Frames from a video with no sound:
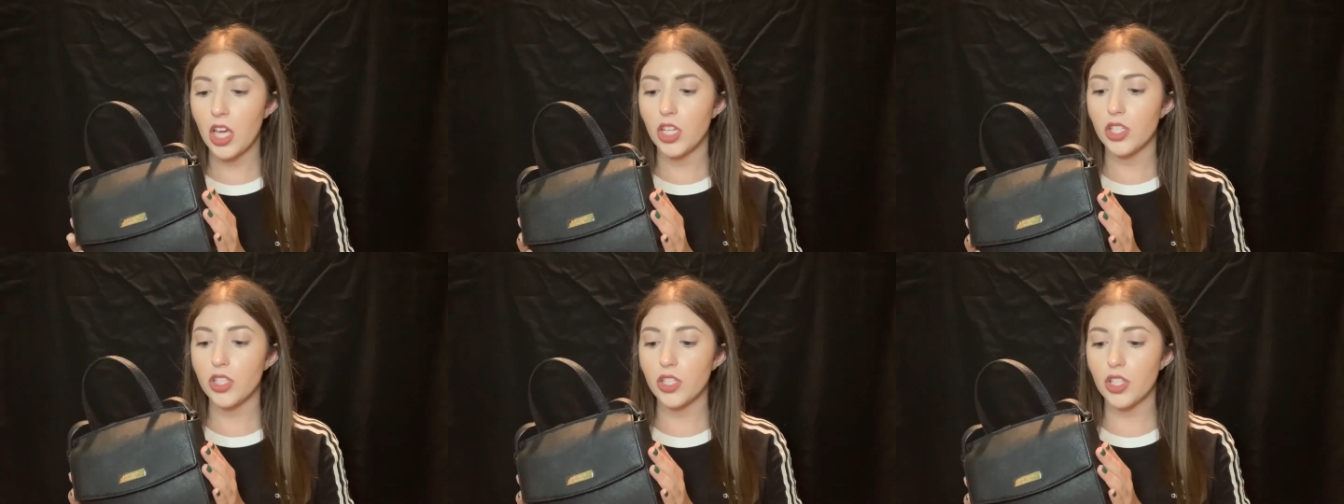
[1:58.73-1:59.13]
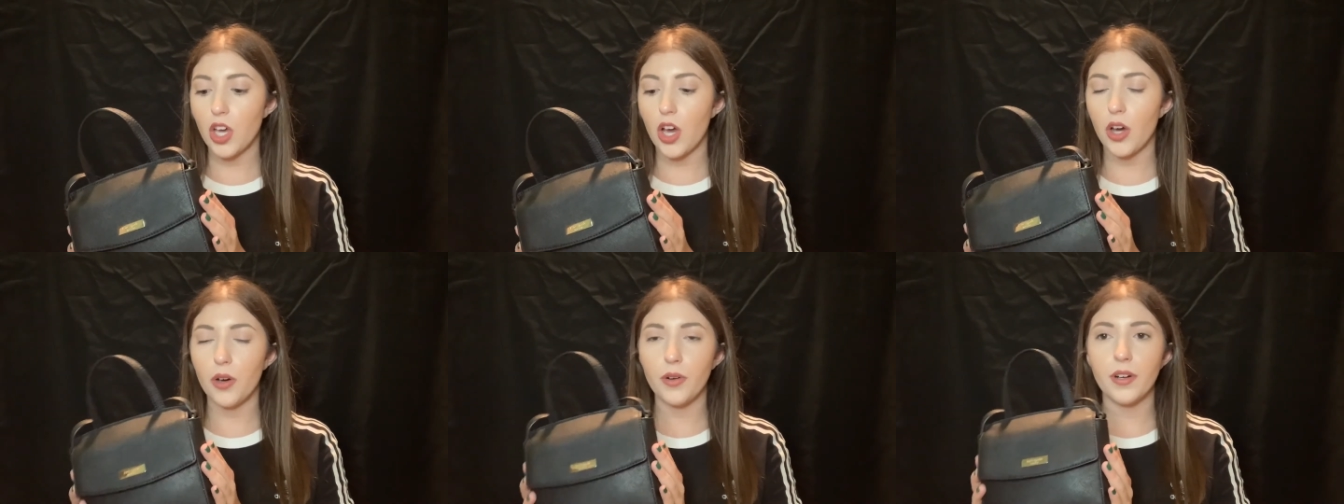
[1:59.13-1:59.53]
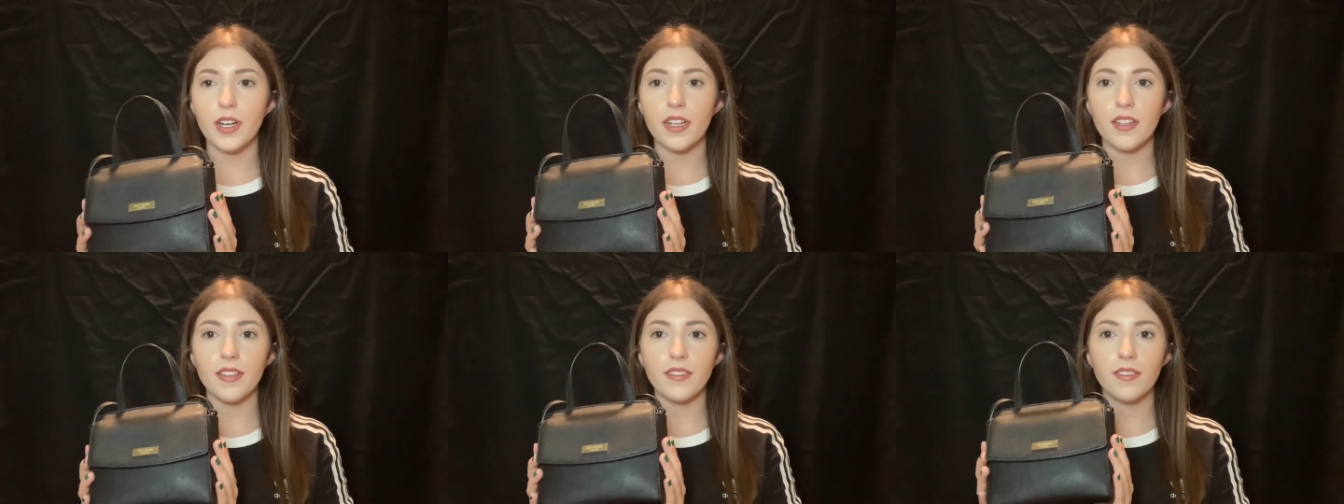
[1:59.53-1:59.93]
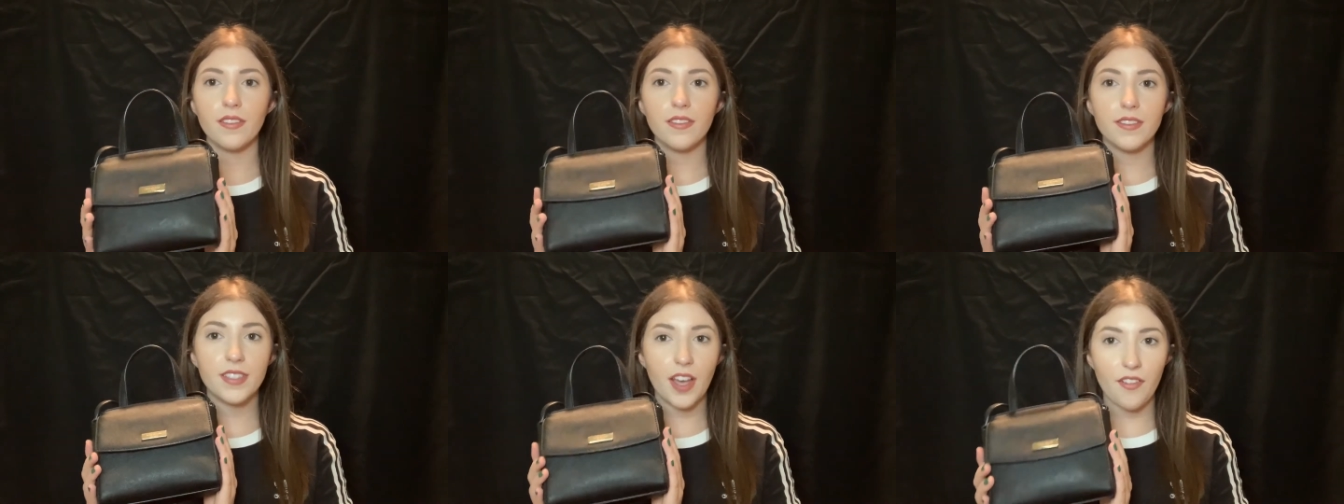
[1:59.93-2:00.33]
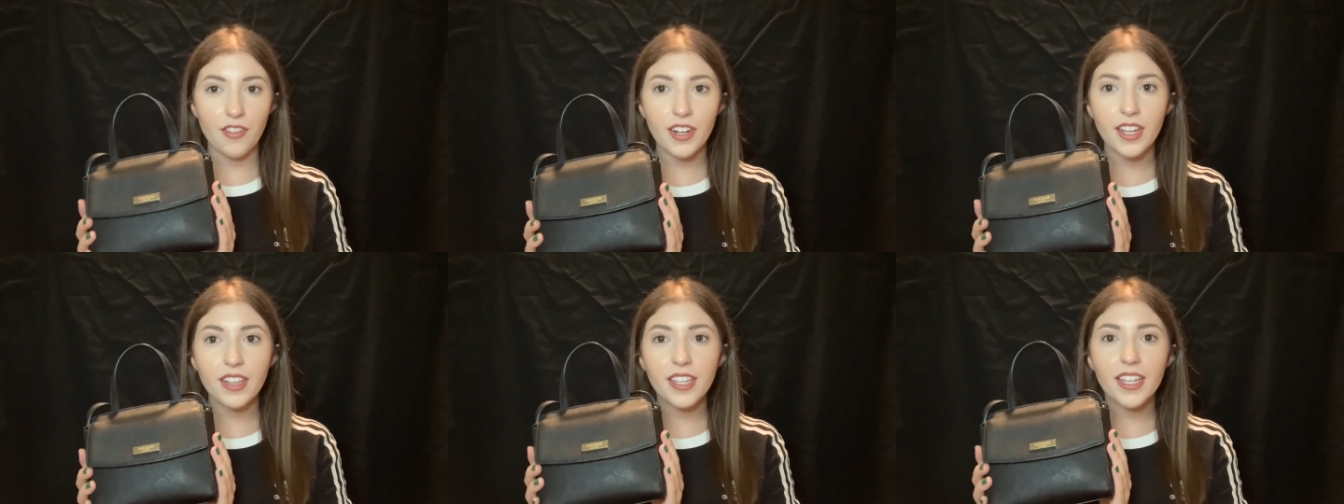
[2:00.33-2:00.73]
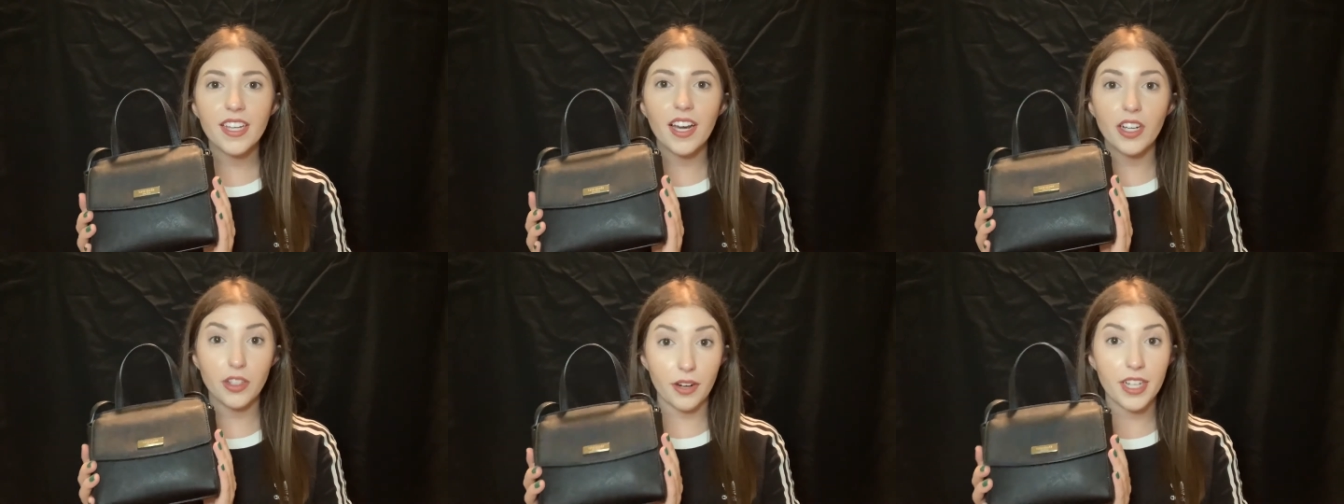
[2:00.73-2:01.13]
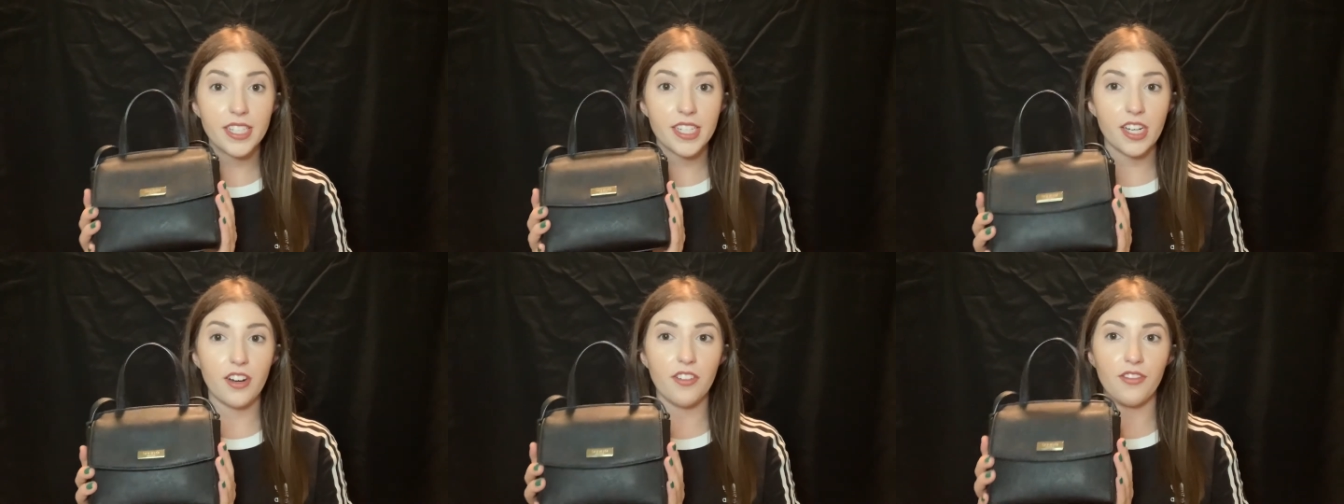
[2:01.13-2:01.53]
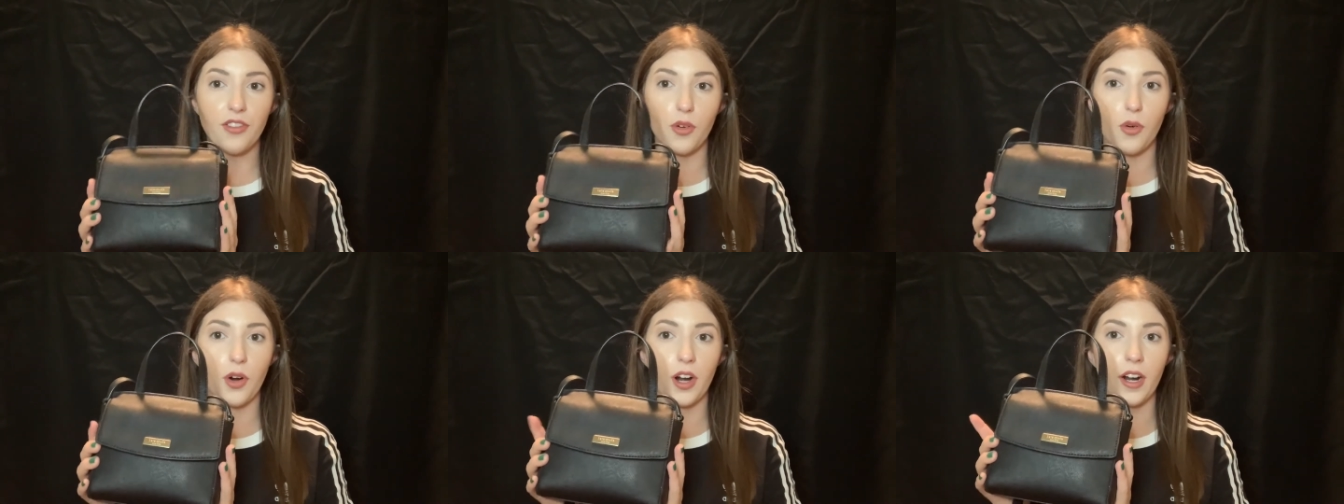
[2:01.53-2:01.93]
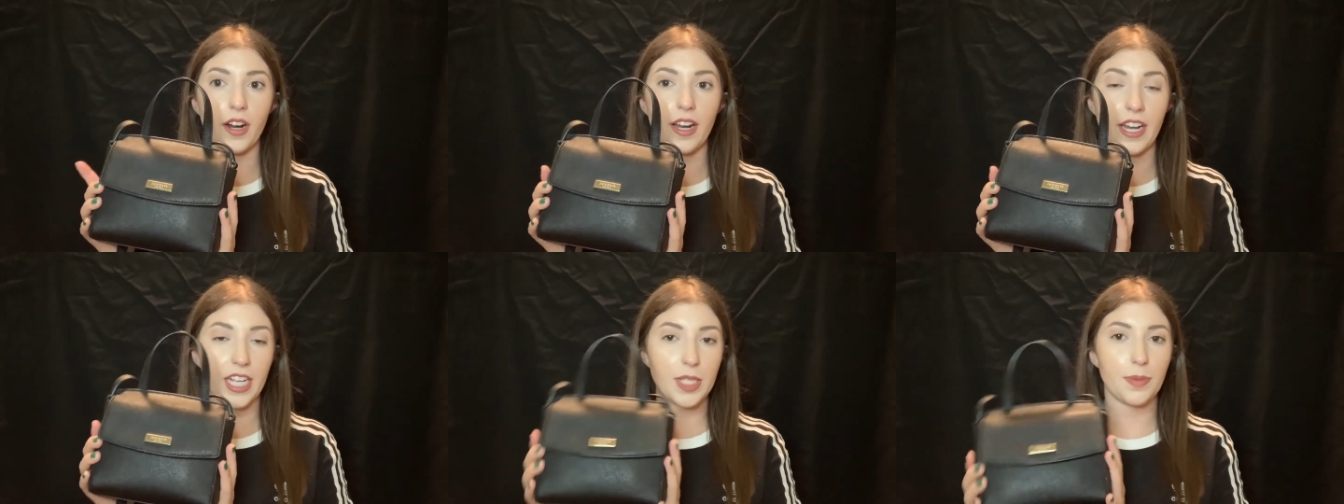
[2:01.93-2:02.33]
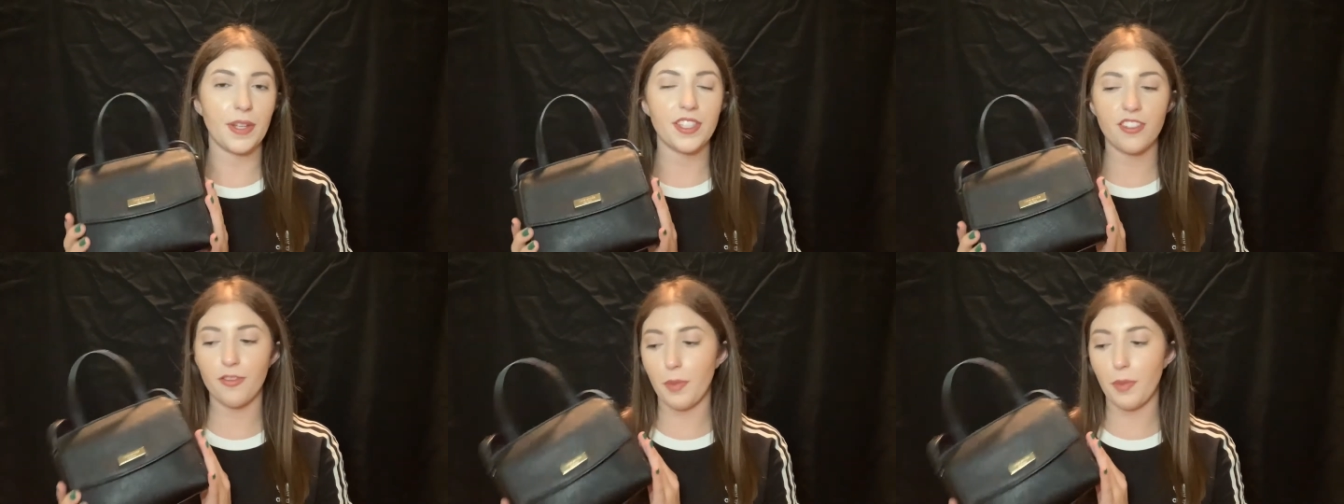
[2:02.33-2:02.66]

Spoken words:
So definitely a great deal for an expensive